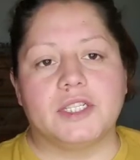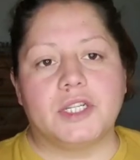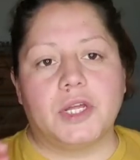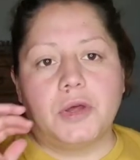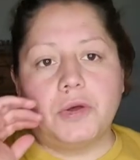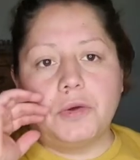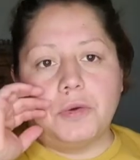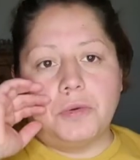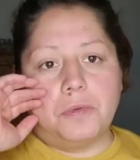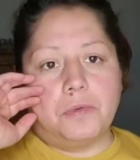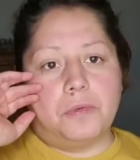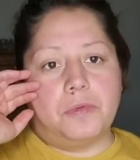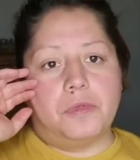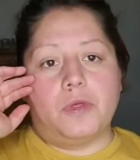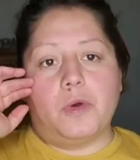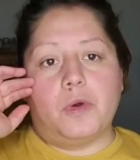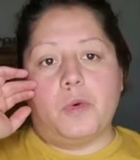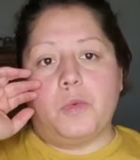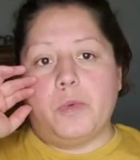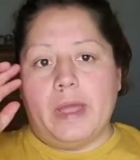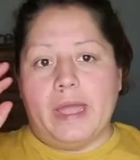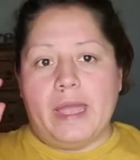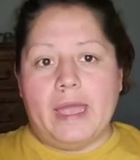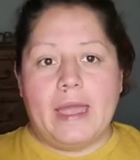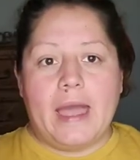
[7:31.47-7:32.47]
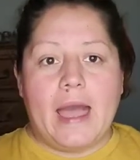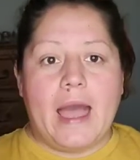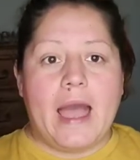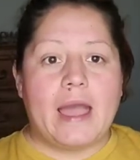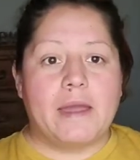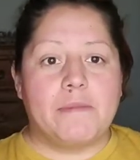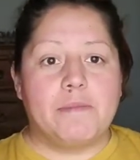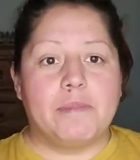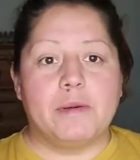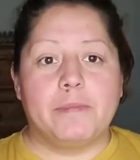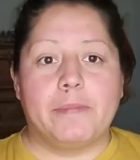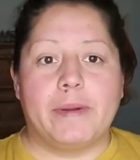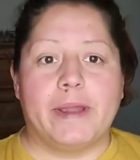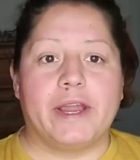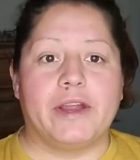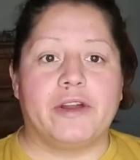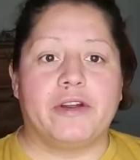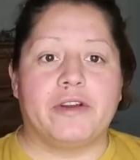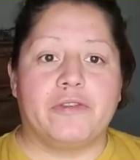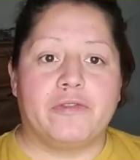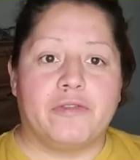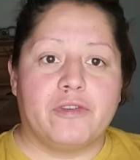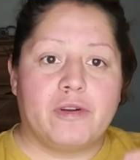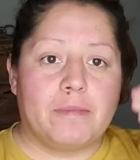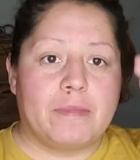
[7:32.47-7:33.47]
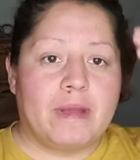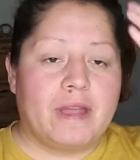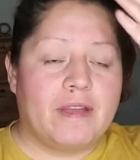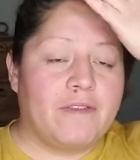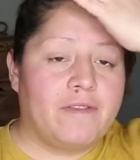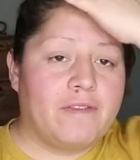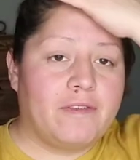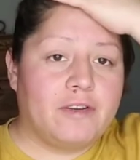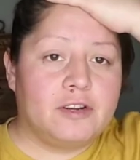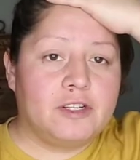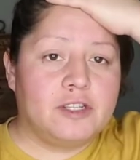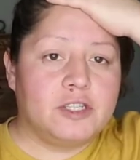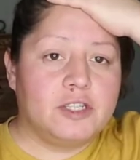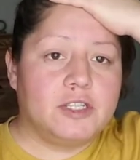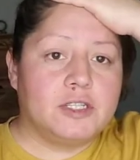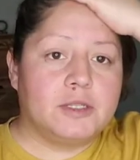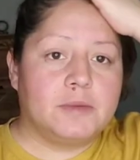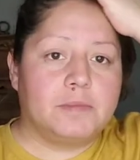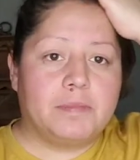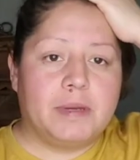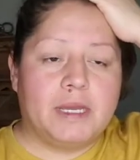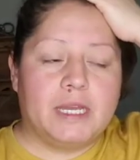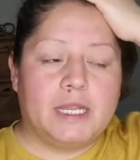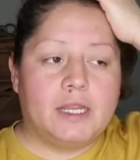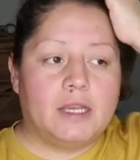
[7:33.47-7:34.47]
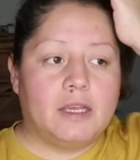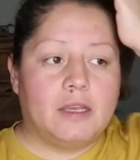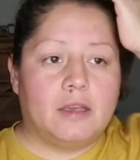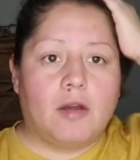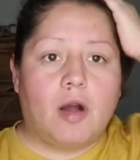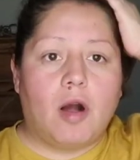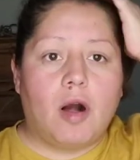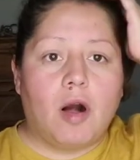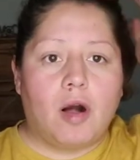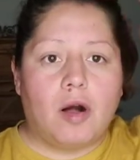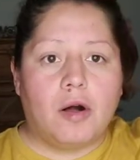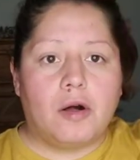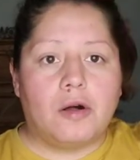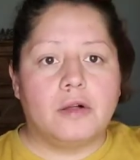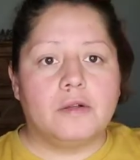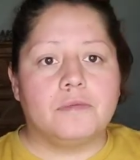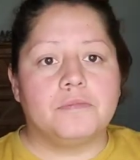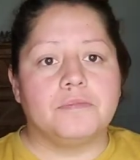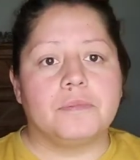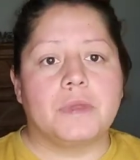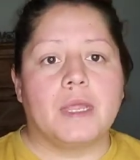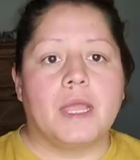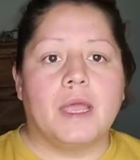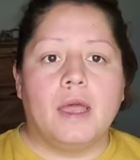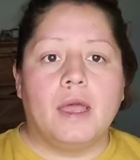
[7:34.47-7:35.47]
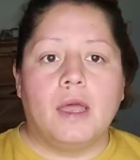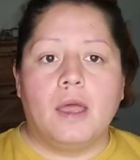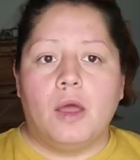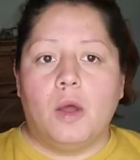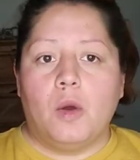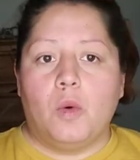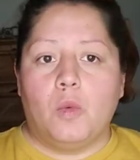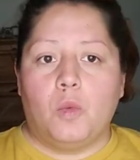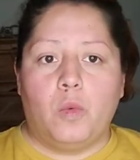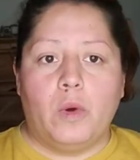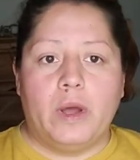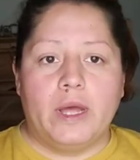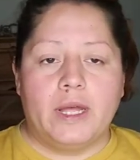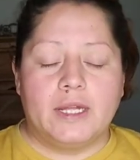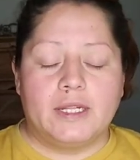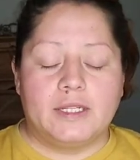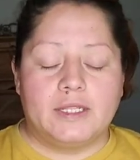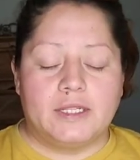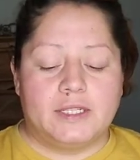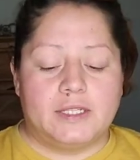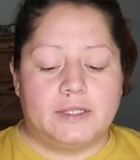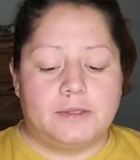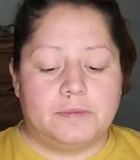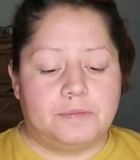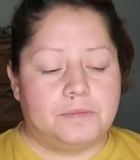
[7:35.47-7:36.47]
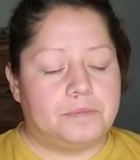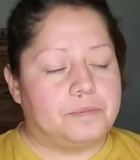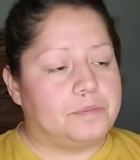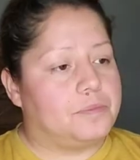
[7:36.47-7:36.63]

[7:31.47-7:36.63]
so the way I prepared for my first penny haul was